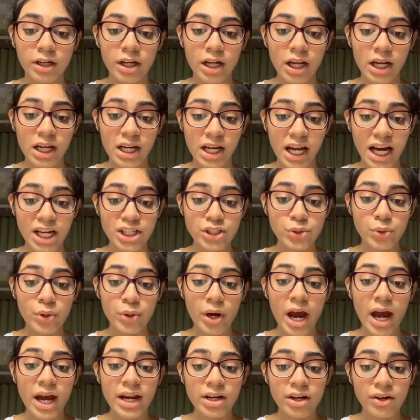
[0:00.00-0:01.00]
Lajo
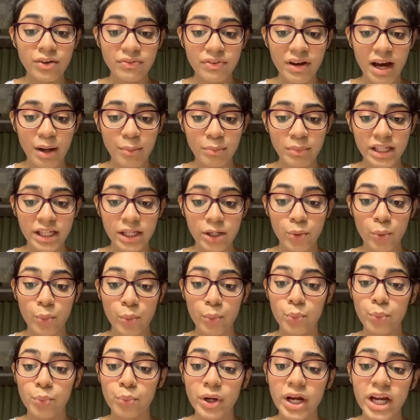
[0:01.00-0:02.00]
and her family
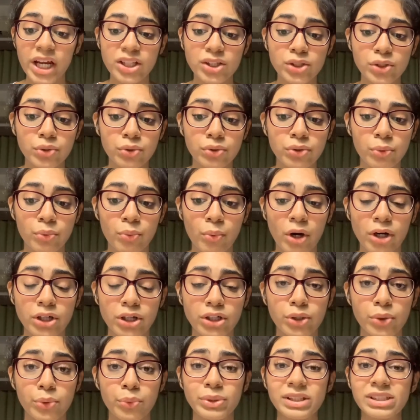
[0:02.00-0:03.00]
wade through the
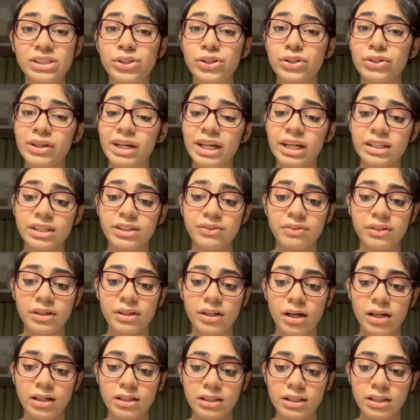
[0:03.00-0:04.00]
water with great
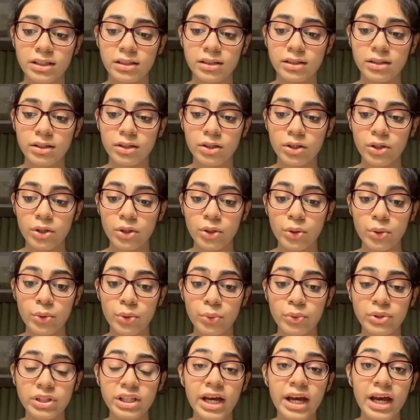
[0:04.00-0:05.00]
difficulty.
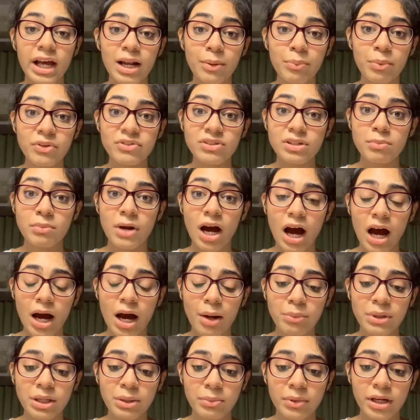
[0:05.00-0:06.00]
With the help of some
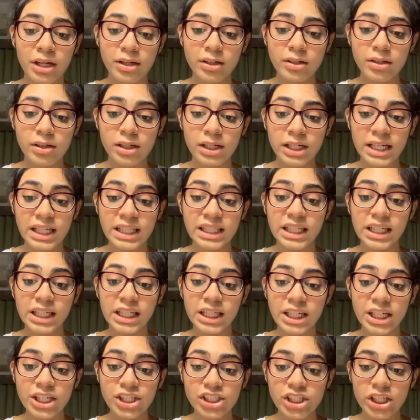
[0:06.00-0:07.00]
army men, they
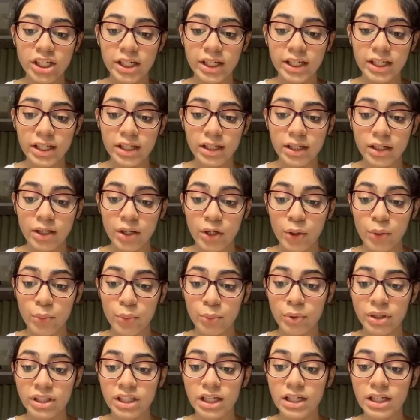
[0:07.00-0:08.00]
reach a hill
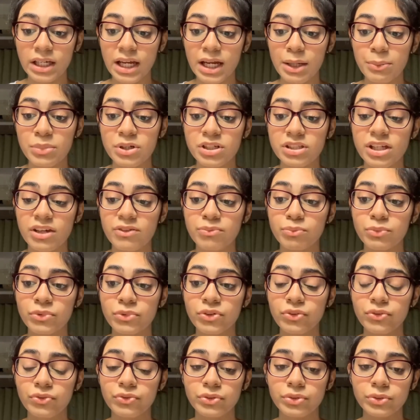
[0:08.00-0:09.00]
where their neighbors have
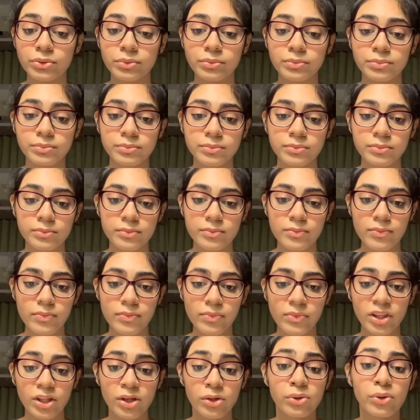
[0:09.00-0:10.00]
moved to.
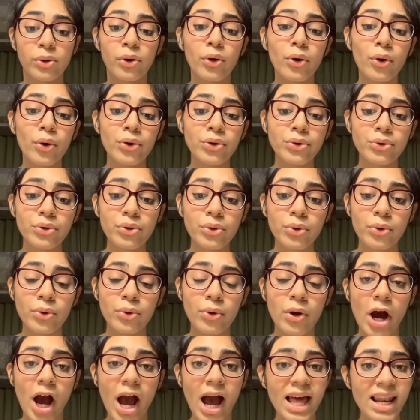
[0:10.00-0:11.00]
Oh no,
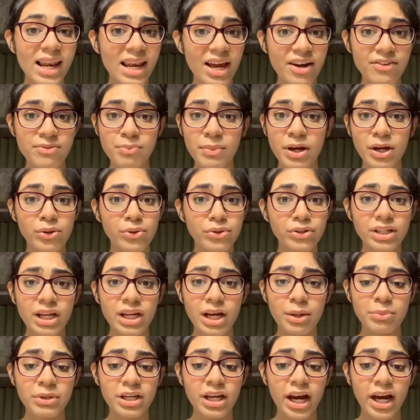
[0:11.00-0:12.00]
I left my
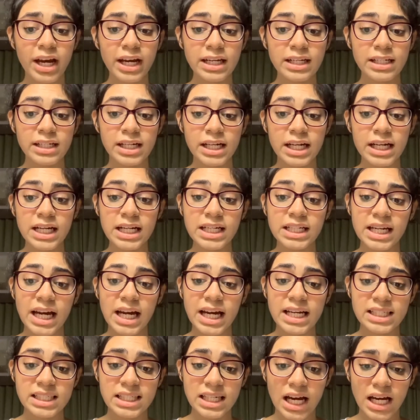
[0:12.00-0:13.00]
Gudiya behind,
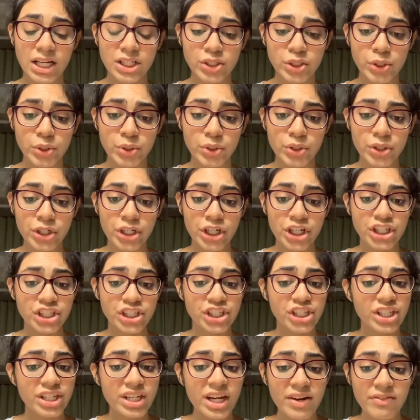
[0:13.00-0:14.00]
cries Lajo.
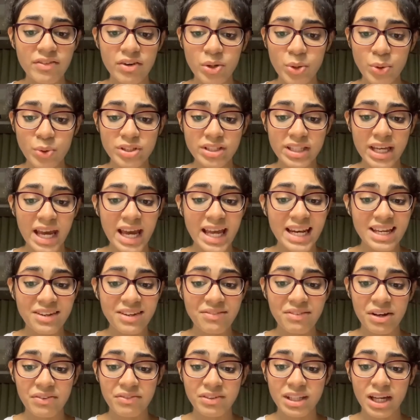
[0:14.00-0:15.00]
She never goes
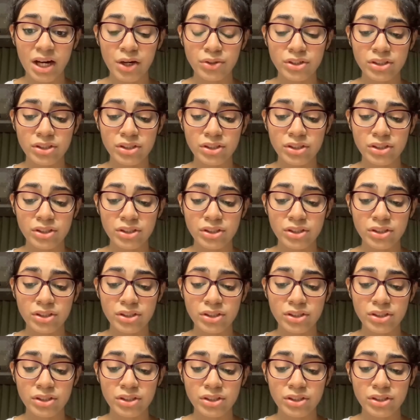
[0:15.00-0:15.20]
anywhere without a